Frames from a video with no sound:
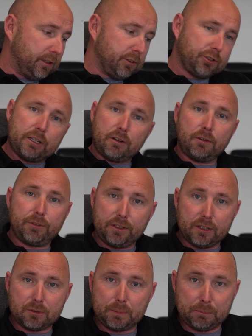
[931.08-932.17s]
Share our
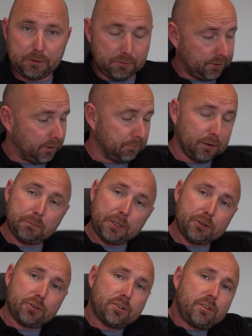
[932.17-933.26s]
video to people you think might be
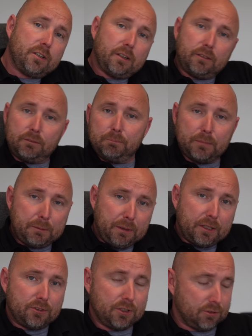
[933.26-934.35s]
interested and maybe
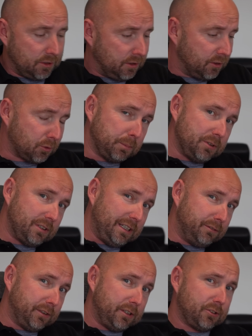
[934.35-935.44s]
considering swapping to
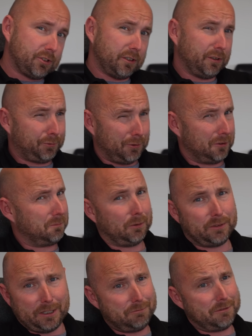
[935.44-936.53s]
EVs to show that a 400-mile
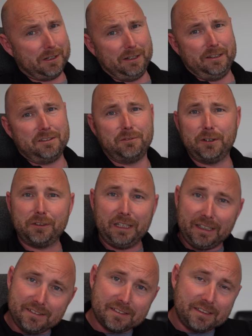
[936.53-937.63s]
day really is very
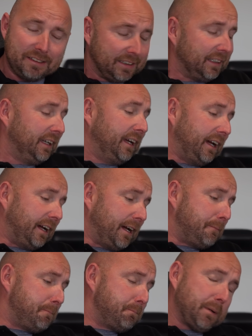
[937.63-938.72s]
easy.
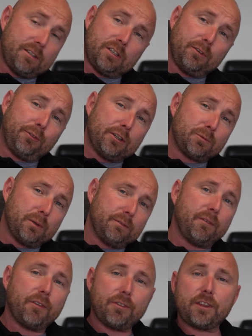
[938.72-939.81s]
But that's it for this
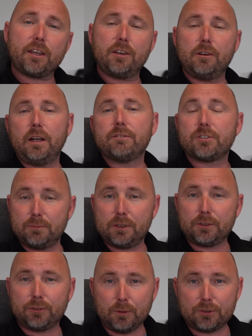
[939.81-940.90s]
one. Thank you ever so
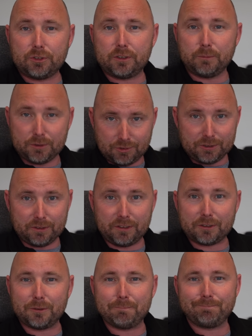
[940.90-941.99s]
much for watching, and we'll see you on the next one.